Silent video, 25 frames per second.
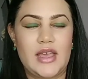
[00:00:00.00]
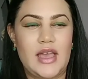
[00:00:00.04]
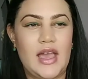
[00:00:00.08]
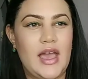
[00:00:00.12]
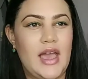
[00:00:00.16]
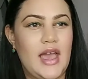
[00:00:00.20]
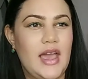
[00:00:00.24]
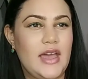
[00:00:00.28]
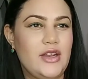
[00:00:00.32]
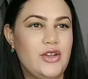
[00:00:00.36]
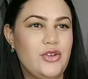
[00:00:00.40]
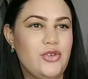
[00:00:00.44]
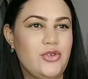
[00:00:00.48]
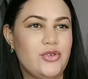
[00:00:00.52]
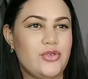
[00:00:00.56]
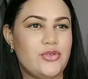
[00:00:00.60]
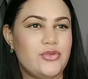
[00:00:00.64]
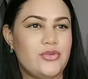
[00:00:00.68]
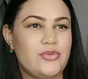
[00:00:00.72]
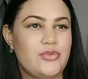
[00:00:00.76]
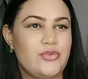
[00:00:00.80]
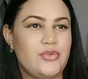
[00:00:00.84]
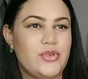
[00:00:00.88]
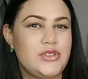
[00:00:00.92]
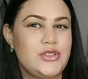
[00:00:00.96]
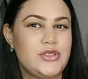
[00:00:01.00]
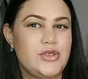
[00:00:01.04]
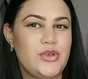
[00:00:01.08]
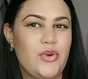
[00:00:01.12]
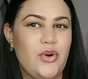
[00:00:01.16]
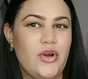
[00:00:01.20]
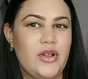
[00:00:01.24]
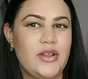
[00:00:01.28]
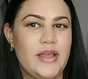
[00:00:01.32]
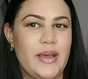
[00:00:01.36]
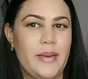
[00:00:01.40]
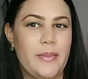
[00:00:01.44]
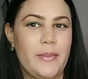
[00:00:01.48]
I don't know what to
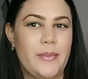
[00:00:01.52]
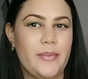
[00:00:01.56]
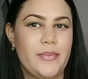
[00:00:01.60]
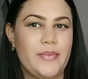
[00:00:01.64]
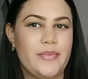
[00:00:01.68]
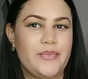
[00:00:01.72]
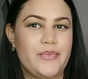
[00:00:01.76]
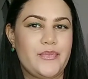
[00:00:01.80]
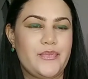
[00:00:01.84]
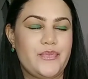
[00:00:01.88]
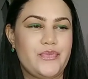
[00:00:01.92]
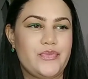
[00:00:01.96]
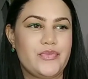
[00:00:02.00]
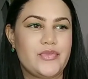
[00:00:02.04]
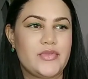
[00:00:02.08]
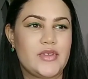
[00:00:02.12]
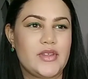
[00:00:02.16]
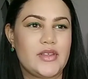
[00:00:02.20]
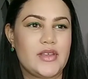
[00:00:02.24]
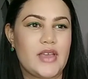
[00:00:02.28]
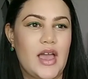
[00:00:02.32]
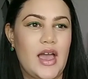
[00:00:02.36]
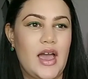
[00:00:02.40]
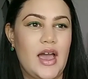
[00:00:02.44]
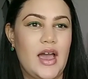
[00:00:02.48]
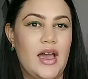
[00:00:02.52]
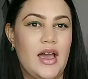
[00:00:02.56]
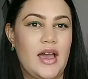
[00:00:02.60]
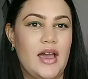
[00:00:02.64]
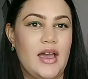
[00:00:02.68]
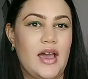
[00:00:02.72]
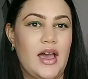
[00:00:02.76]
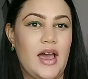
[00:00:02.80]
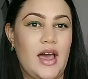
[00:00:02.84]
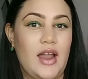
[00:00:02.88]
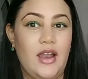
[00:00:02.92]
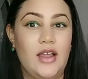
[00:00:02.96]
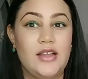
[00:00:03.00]
call them.
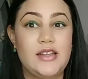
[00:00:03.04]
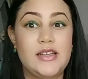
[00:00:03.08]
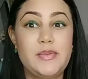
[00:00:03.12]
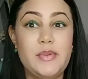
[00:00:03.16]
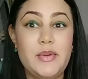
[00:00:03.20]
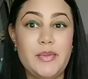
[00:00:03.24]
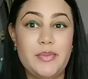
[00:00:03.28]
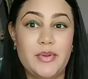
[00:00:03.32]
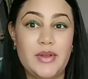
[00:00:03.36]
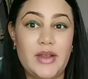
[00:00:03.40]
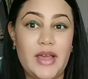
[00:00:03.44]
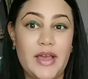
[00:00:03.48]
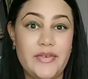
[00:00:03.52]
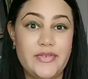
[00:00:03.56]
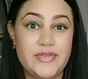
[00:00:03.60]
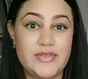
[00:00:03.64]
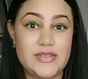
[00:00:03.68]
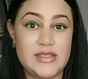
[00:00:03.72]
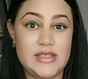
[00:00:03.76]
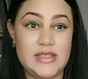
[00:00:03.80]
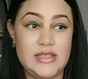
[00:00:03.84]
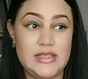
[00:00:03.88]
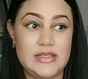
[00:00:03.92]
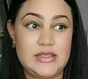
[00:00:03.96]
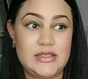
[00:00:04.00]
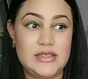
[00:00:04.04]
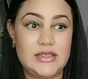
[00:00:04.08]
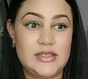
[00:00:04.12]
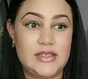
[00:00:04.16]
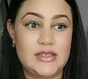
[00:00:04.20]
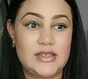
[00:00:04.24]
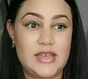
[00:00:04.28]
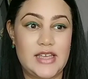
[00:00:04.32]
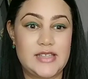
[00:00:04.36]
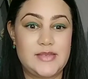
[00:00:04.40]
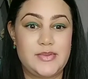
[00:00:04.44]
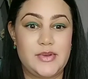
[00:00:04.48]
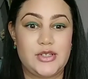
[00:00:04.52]
A lot of people I've seen,
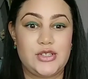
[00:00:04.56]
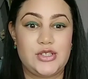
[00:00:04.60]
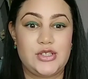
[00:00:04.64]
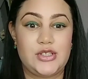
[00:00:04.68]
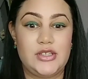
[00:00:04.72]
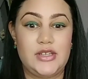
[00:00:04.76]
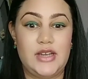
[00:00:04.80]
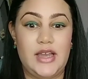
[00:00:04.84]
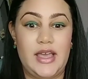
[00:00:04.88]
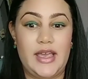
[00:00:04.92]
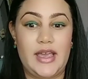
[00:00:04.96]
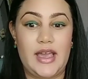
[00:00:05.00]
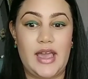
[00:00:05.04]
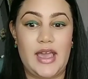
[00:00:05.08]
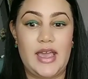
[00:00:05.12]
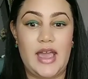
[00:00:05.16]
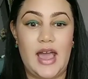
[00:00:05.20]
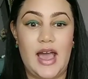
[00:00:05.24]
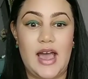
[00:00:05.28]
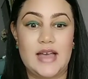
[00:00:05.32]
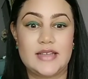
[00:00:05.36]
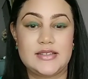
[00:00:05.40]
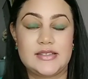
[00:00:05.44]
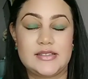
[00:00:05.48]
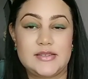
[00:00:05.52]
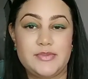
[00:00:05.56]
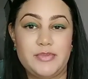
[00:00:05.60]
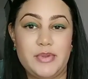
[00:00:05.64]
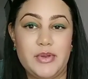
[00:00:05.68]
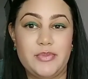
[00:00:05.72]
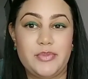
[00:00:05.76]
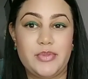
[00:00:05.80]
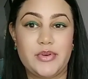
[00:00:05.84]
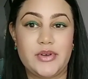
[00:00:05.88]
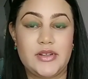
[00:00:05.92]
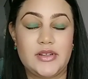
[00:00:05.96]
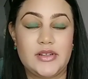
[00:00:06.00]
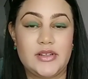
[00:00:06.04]
especially like I asked
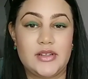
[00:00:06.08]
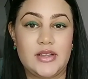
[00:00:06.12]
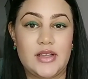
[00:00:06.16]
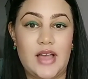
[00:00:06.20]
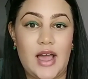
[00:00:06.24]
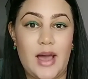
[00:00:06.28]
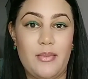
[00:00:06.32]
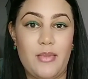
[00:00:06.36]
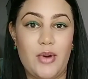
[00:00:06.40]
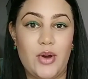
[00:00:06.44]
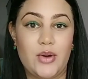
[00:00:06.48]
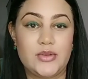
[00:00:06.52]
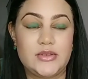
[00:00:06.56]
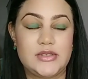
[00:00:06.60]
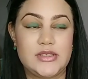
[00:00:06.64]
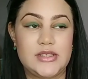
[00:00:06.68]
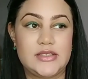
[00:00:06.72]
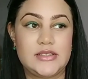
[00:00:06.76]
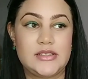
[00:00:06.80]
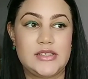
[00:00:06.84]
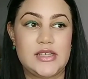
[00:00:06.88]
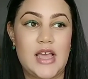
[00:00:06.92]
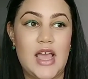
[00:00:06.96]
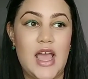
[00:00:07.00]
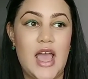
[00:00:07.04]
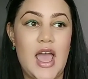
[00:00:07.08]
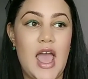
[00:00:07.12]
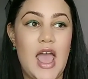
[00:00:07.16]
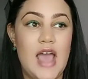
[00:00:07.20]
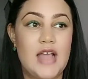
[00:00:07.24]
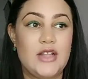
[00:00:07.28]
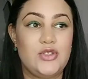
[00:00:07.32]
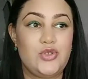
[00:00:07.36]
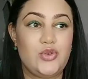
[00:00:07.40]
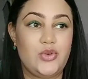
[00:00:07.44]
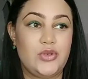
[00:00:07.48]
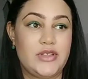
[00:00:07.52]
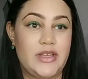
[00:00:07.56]
people about it,
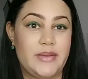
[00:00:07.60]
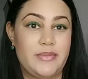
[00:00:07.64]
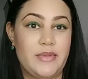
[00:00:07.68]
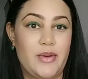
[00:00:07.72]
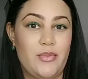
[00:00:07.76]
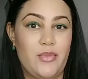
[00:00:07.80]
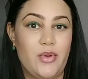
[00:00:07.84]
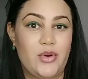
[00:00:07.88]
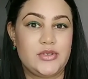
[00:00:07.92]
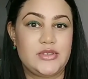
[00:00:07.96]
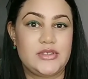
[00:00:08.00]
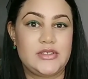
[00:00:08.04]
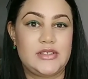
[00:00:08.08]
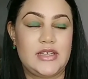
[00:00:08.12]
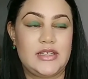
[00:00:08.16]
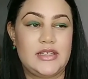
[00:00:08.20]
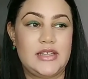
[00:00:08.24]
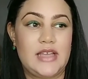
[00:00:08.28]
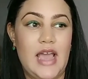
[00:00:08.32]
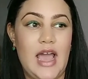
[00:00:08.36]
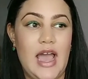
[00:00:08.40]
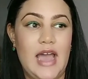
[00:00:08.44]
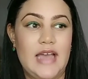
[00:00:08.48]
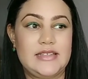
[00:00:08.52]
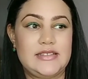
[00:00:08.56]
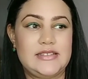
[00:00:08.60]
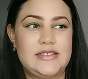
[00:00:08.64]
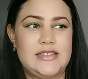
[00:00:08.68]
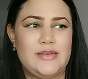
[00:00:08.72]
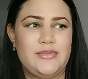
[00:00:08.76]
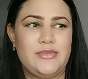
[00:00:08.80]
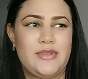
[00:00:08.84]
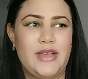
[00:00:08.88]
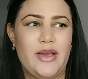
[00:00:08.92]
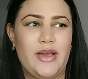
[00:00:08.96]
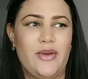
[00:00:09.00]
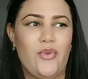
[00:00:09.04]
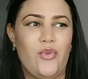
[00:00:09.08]
told them about it, and I asked them
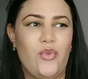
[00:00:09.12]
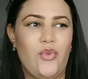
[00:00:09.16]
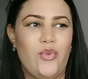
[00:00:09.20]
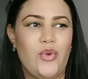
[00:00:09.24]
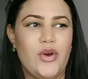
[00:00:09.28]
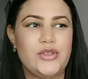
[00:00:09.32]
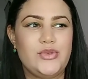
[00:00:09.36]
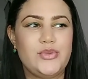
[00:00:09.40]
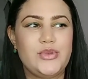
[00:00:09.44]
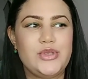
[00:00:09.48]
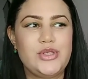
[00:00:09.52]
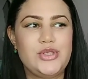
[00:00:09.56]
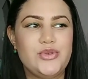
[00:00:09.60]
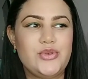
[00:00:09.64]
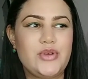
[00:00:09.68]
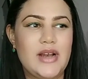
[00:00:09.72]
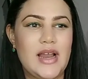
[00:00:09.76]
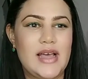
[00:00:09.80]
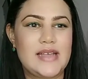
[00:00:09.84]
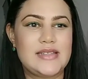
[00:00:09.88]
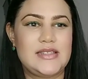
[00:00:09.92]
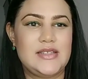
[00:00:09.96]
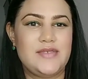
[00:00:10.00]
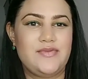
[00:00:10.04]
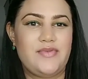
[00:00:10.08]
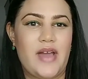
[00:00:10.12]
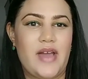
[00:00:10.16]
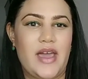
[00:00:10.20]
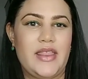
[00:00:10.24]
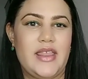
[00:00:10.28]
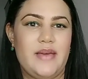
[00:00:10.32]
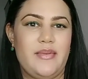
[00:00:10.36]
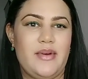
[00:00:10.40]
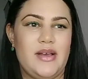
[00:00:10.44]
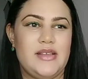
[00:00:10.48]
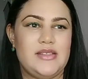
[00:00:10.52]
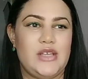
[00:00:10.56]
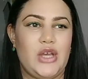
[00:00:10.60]
like, what would you classify them as?